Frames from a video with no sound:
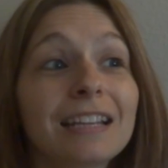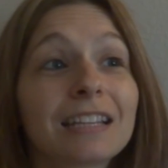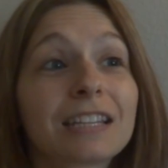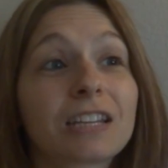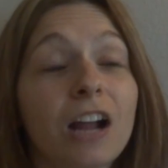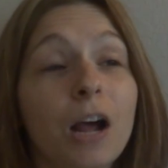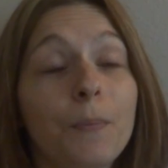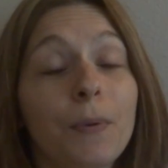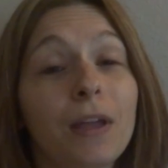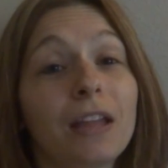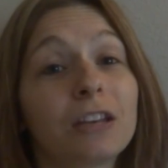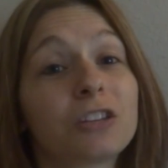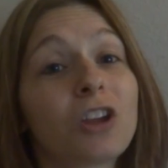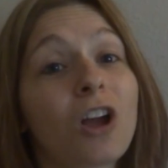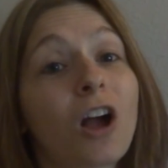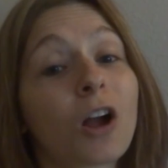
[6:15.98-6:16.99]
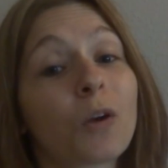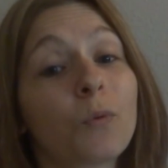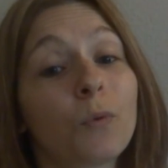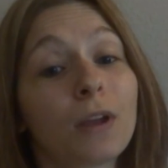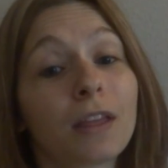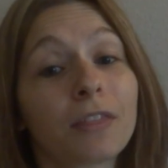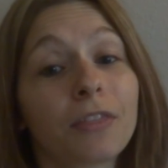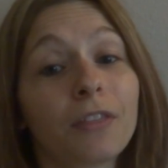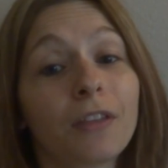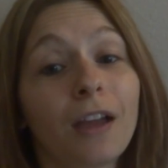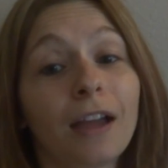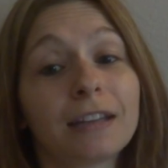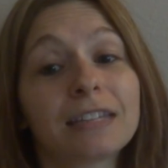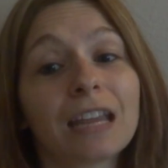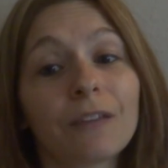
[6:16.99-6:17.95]
stop and talk with
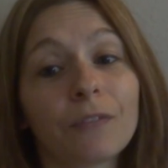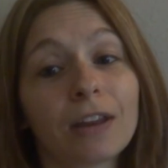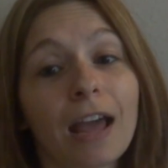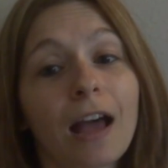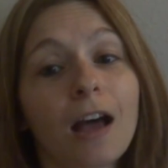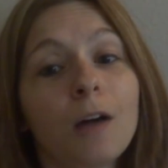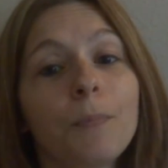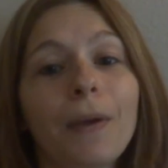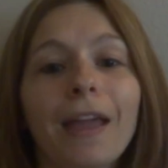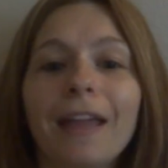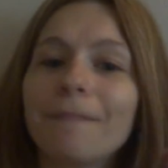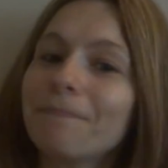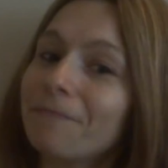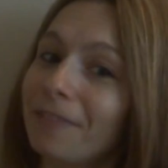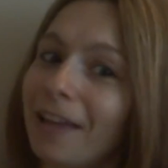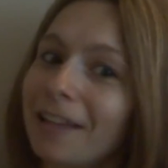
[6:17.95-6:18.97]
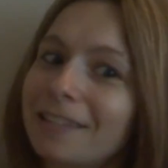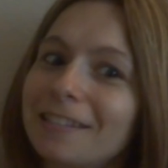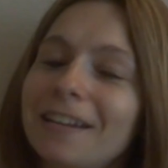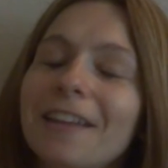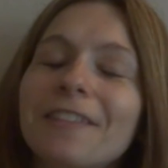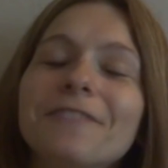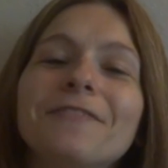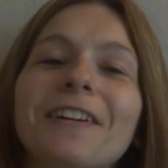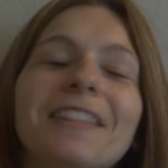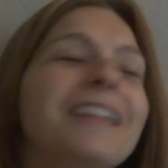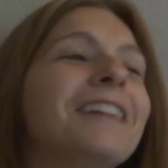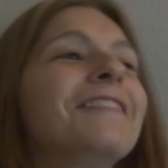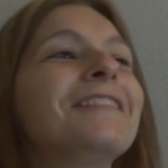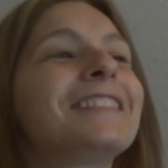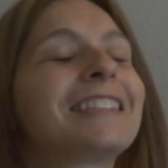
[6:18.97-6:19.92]
David Alpay. That's another one
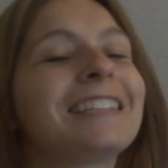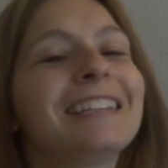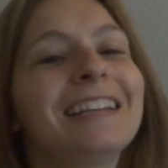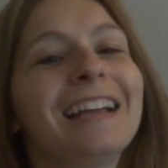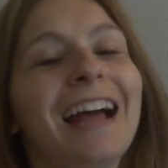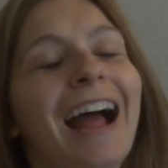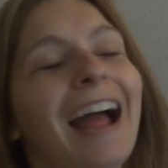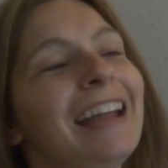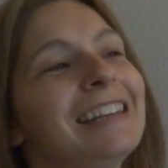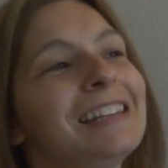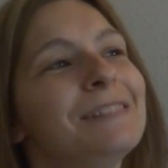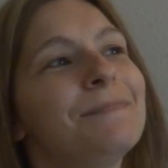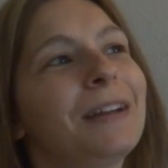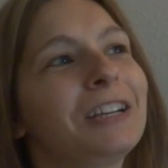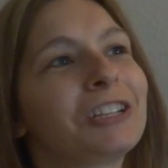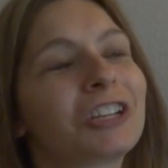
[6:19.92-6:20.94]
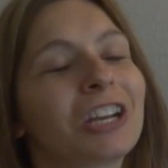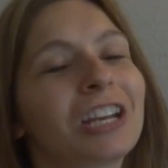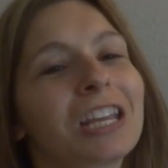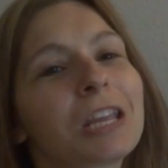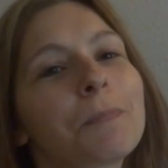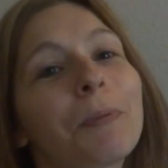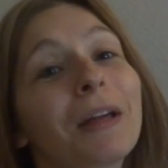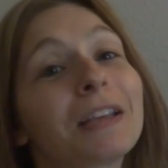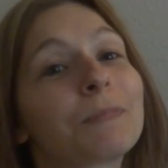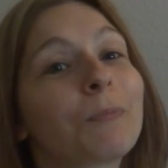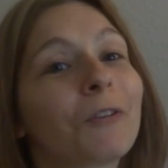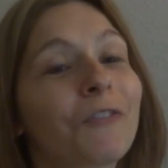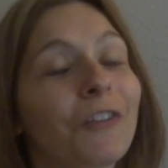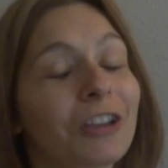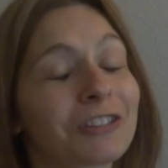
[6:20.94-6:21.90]
that I didn't mention. He plays
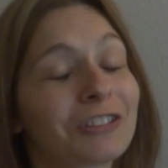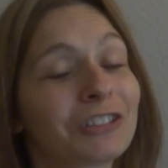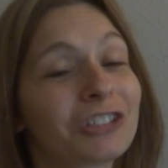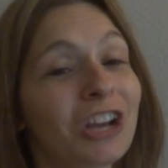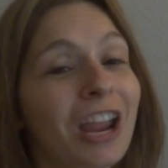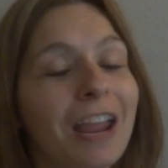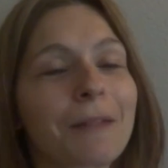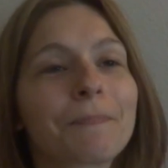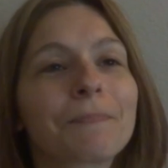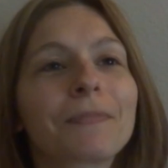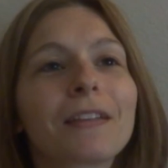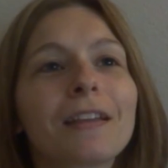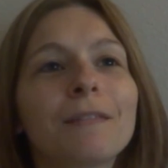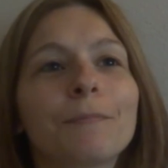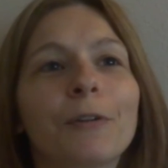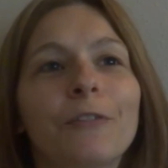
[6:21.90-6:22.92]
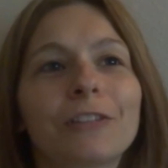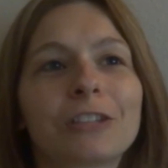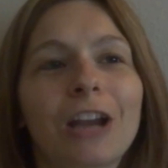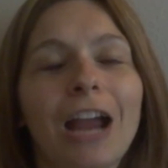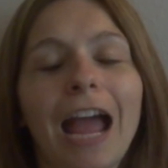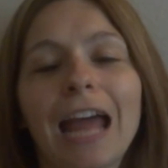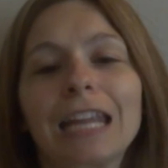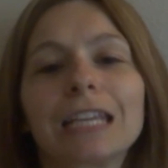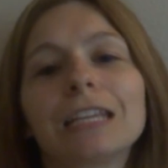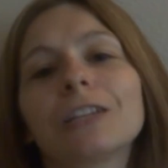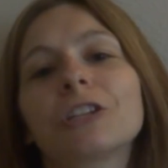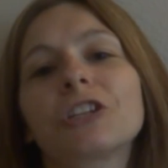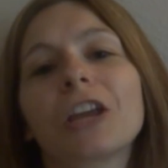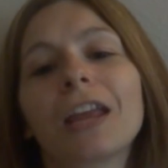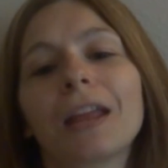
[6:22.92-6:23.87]
Professor Shane, Professor
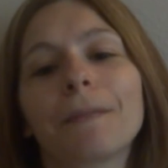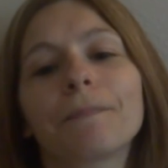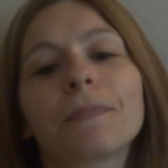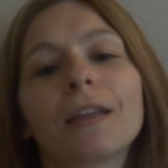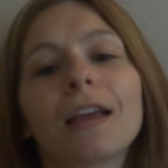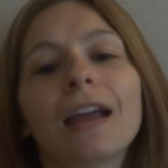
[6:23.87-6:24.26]
Atticus Shane.